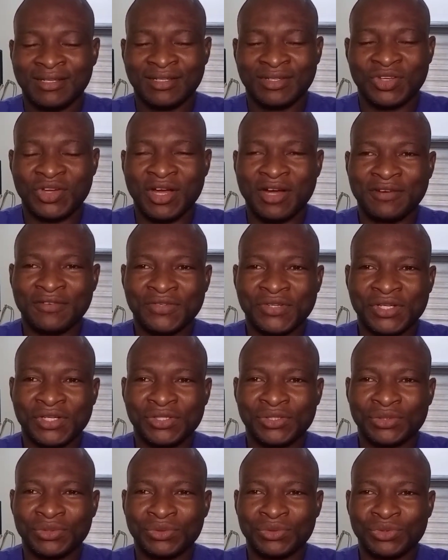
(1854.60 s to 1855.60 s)
You have
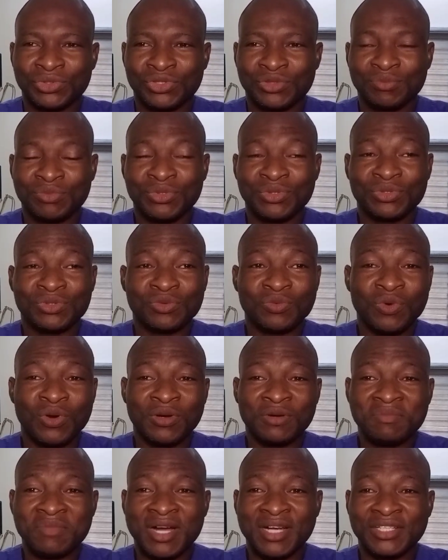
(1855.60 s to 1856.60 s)
a smooth
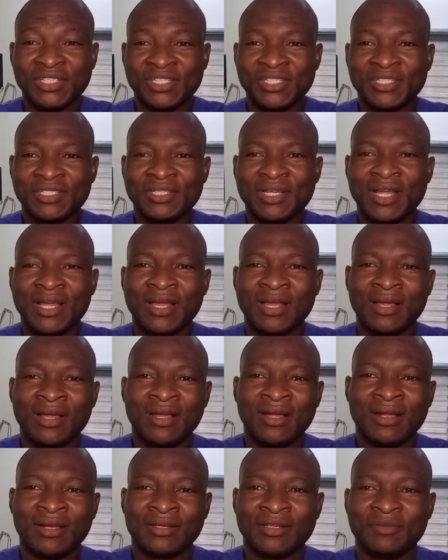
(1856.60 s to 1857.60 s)
wall margin.
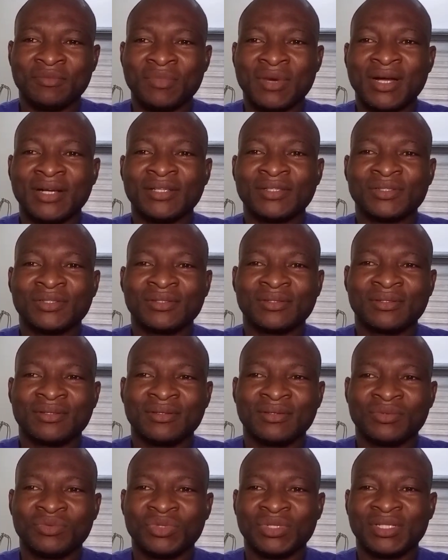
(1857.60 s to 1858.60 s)
The
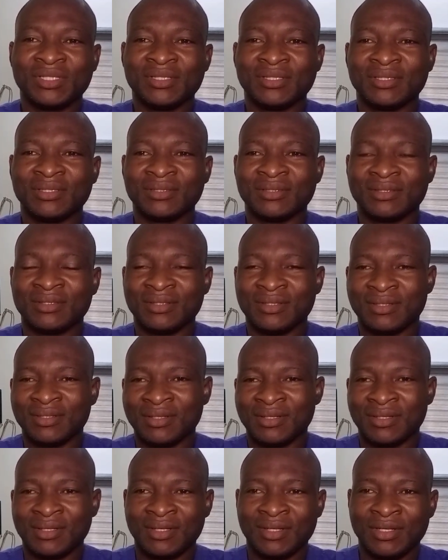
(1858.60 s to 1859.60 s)
mass will
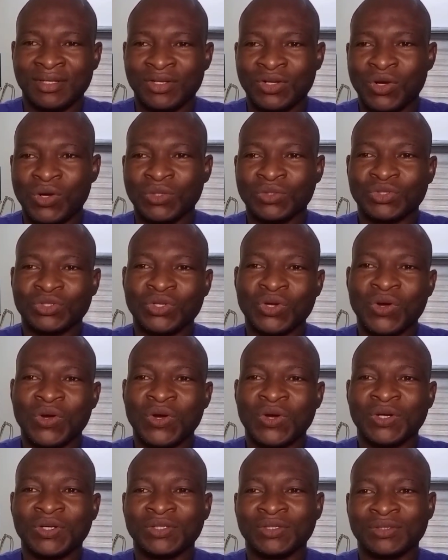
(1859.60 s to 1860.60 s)

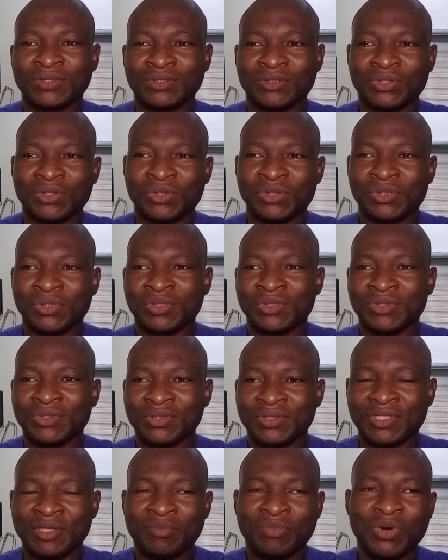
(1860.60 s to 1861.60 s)
contour to
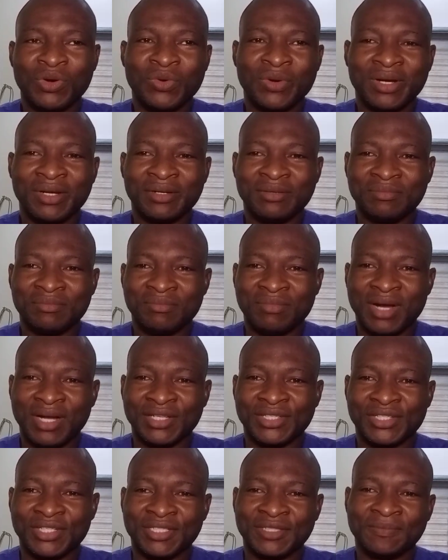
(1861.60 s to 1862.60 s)
the bowel
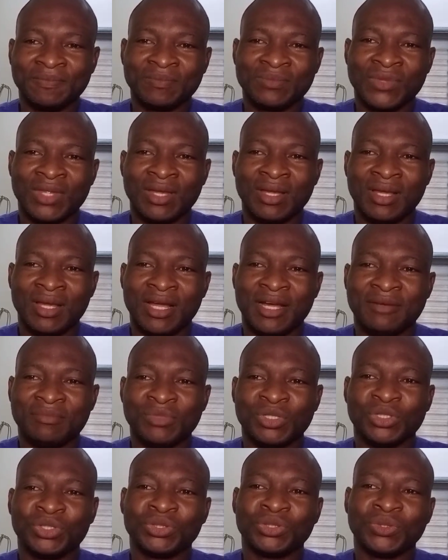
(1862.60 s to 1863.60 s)
margin and
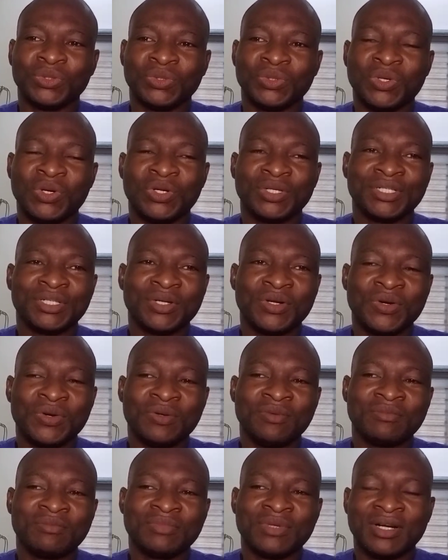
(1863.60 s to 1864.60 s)
may show
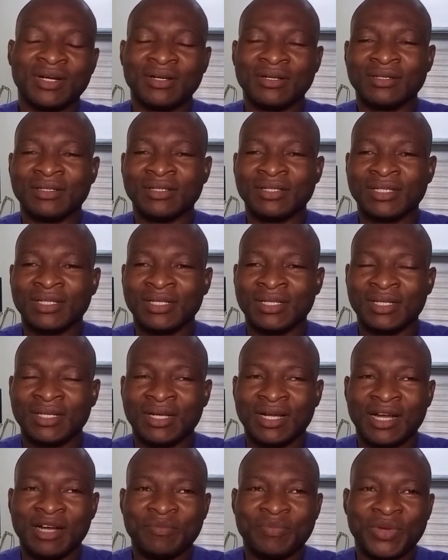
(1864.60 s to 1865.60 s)
honeycomb
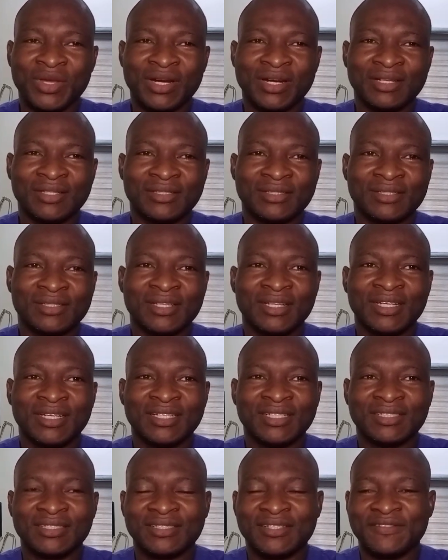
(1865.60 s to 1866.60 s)
appearance.
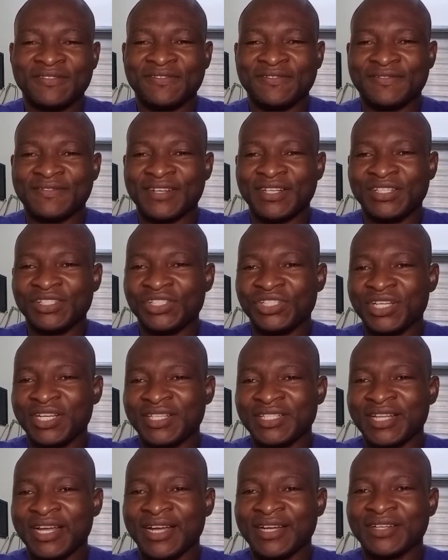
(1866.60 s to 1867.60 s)
Differential
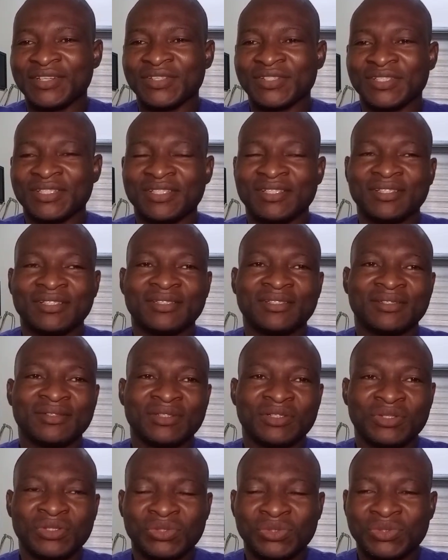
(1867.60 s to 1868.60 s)
diagnosis
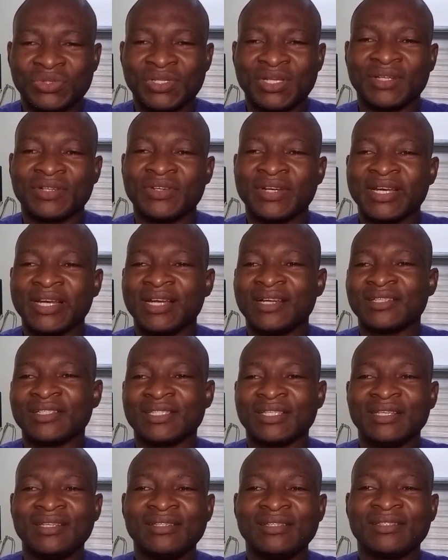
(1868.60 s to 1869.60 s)
includes renal
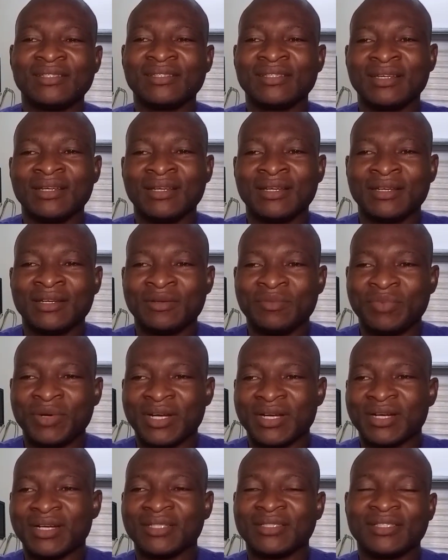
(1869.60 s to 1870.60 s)
cyst,
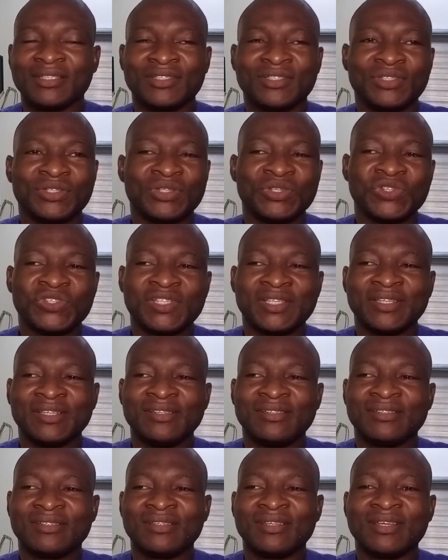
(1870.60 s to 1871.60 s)
pancreatic
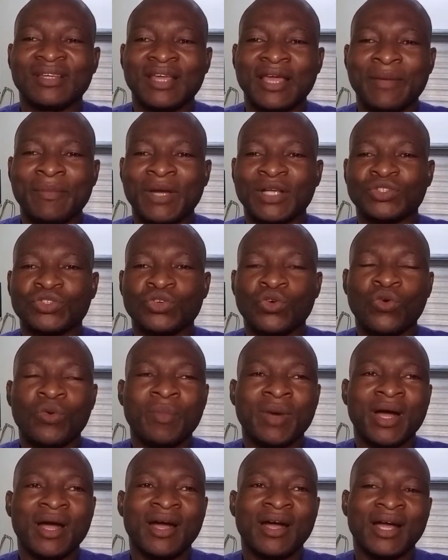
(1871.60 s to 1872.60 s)
pseudocyst,
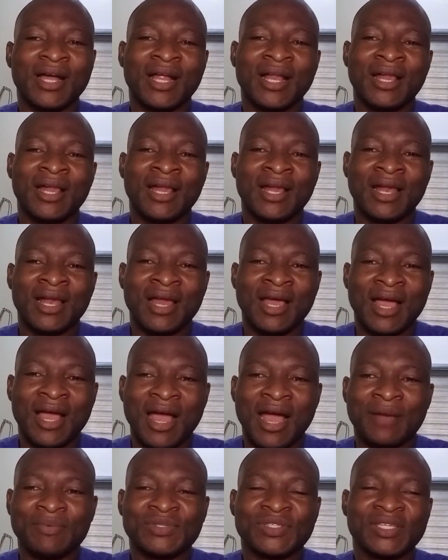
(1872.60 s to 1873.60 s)
hematoma,
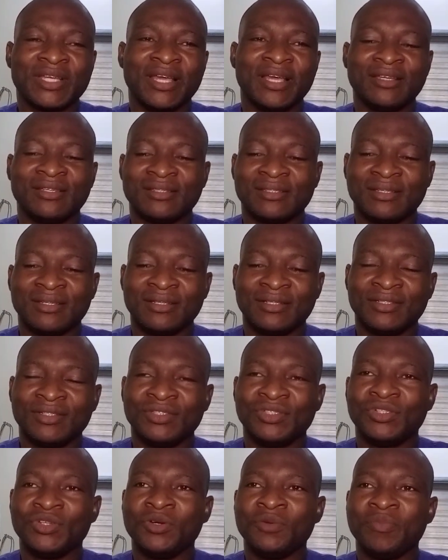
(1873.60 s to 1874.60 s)
abscess,
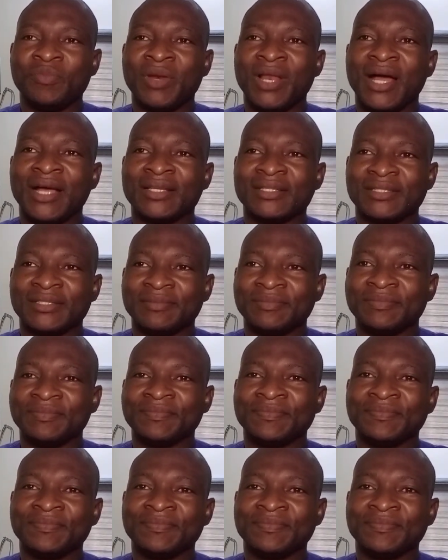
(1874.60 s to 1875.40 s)
neoplasm.